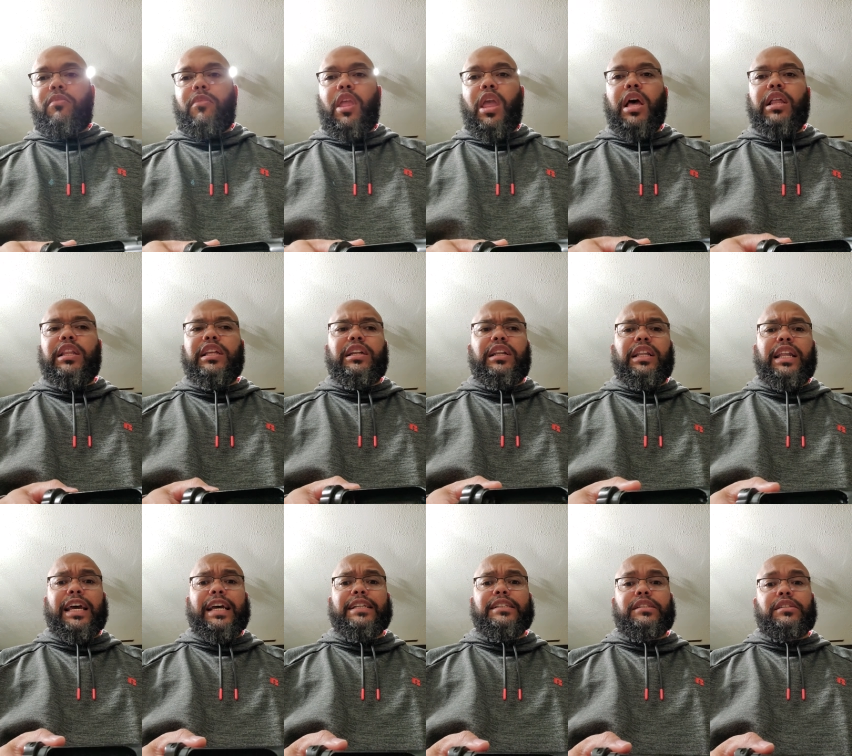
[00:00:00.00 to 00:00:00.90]

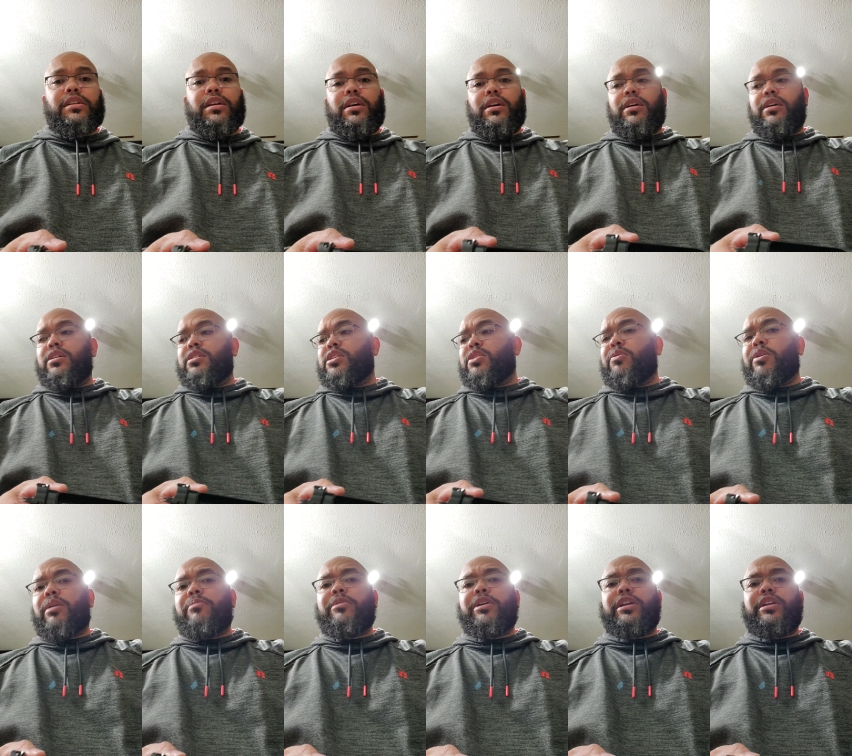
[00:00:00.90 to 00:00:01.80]
less. So what
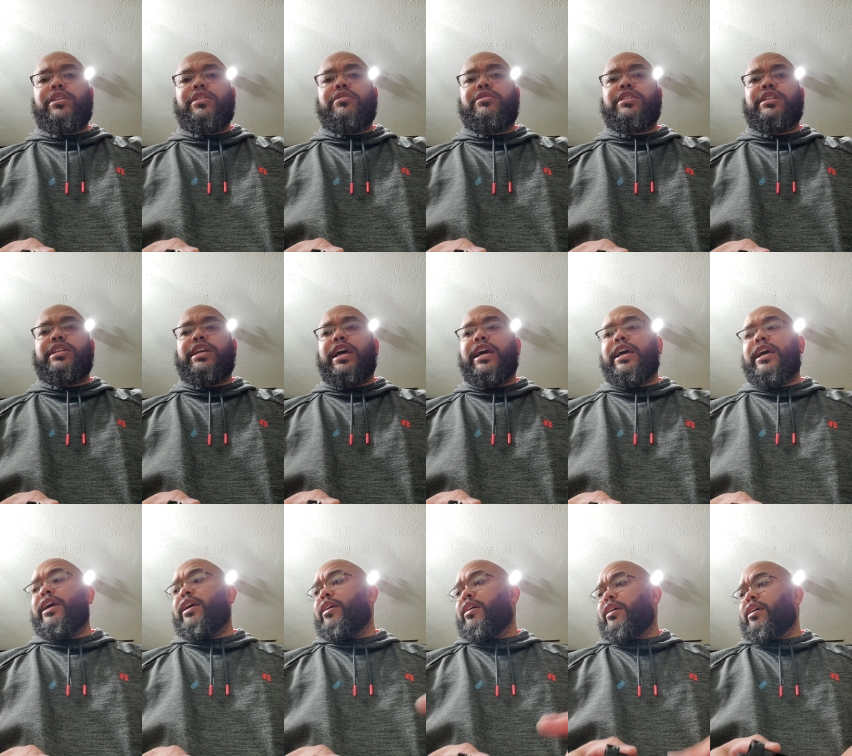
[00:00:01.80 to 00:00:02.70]
I'm going to do
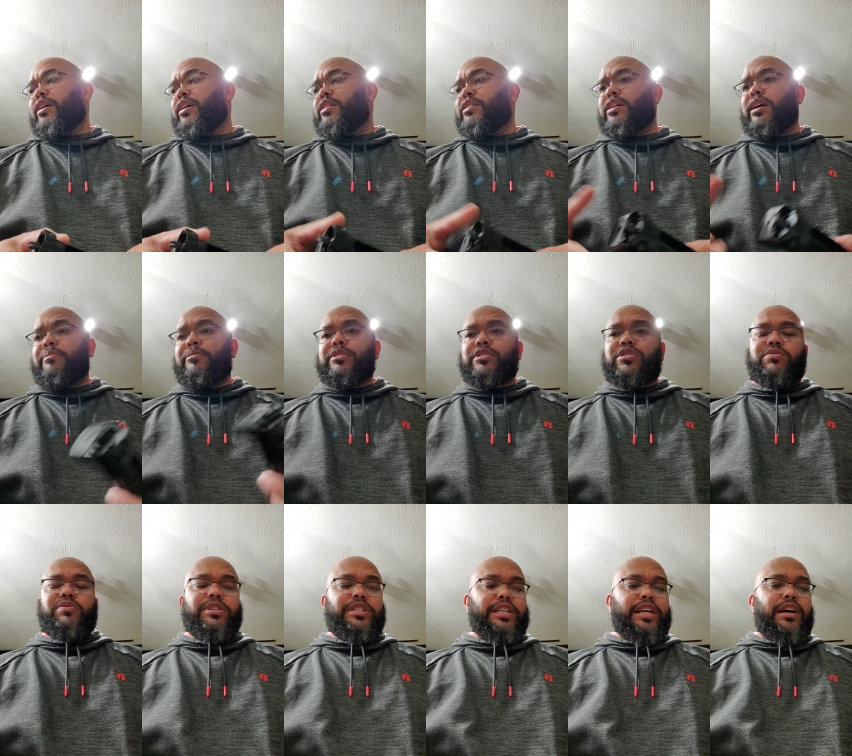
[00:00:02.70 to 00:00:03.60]
today is I'm going to
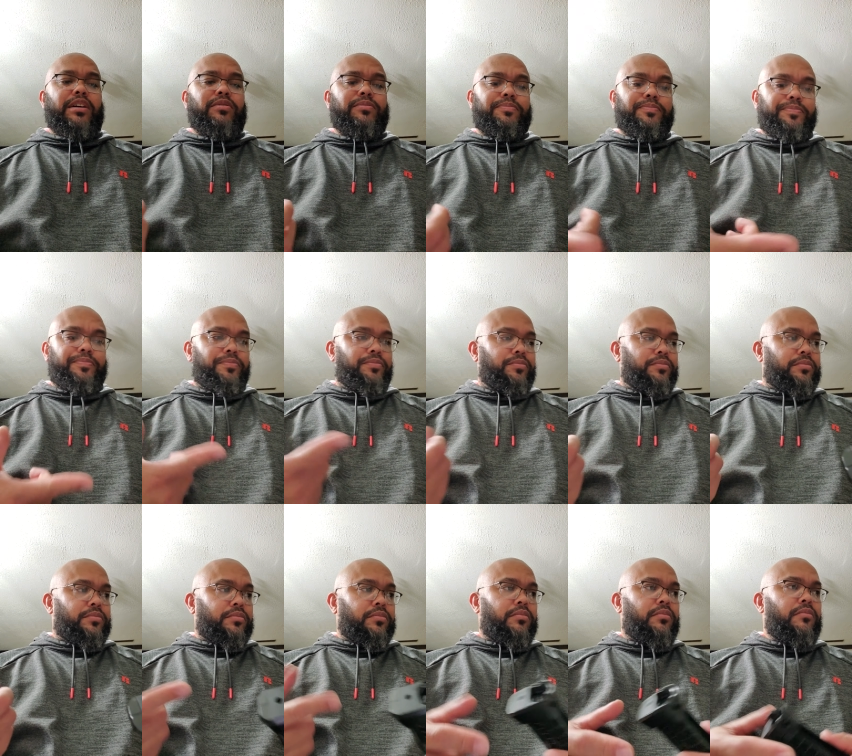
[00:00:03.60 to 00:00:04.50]
switch out
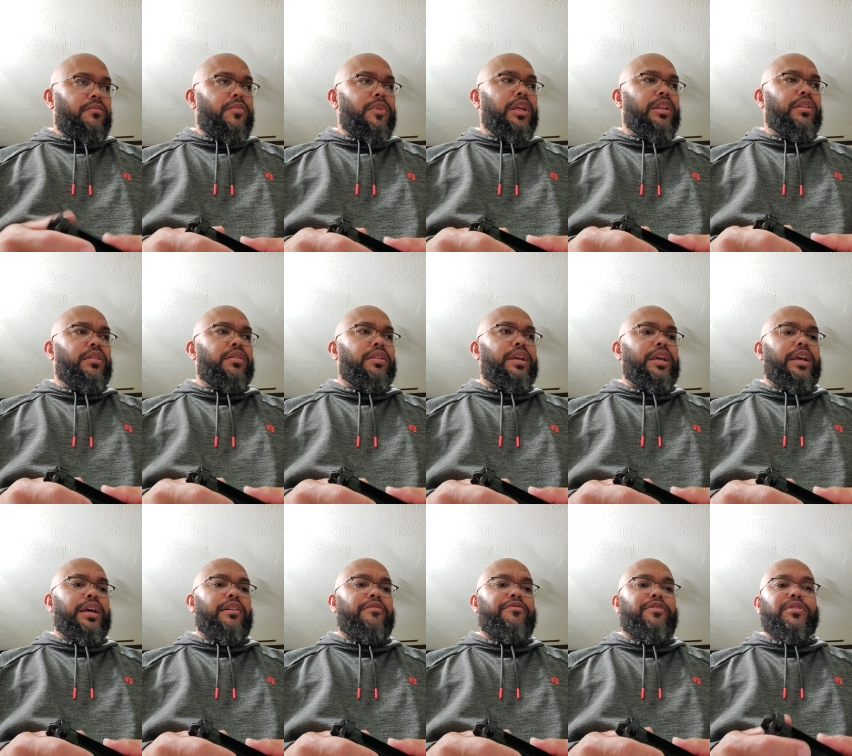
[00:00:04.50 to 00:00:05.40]

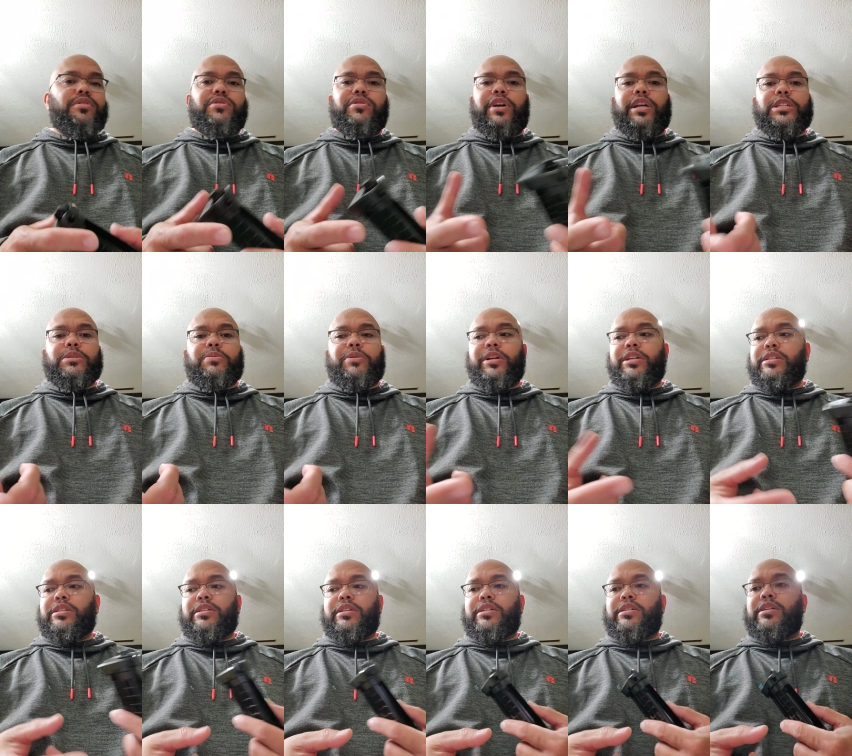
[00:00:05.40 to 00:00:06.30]
the First Strike
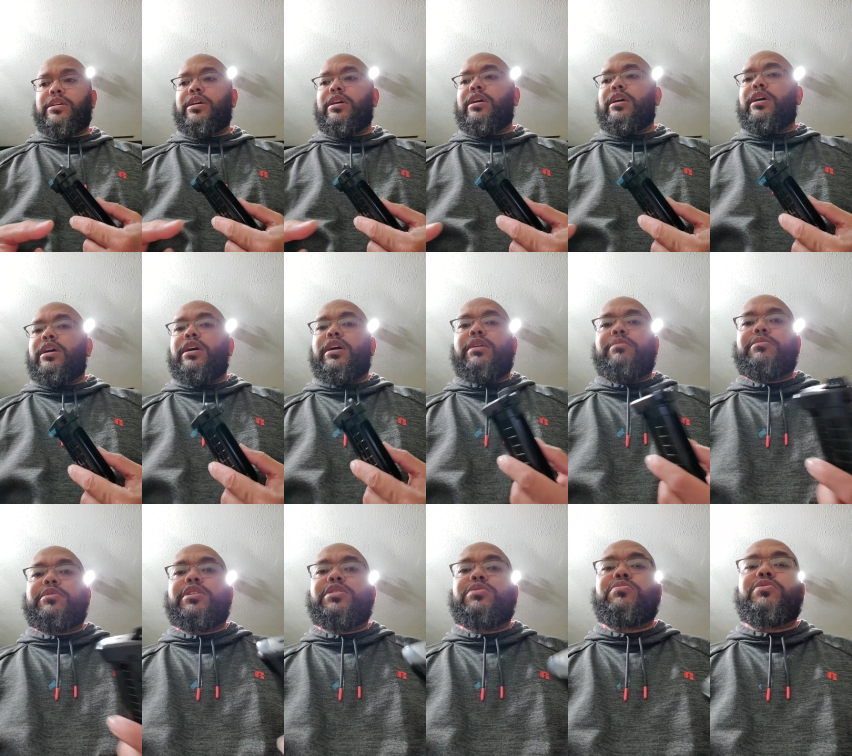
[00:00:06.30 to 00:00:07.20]
springs, because
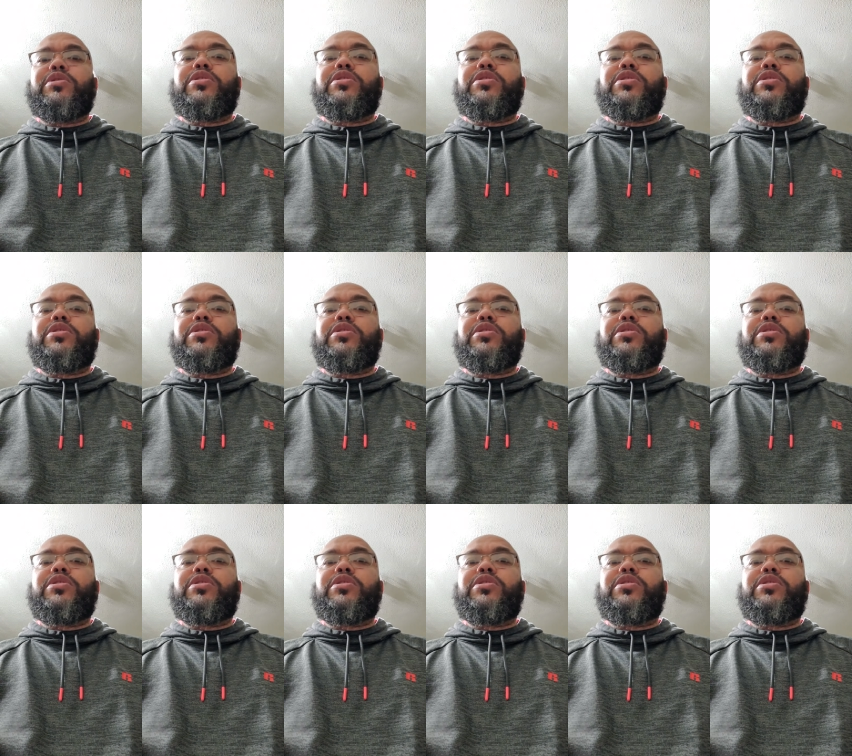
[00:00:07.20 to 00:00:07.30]
since we're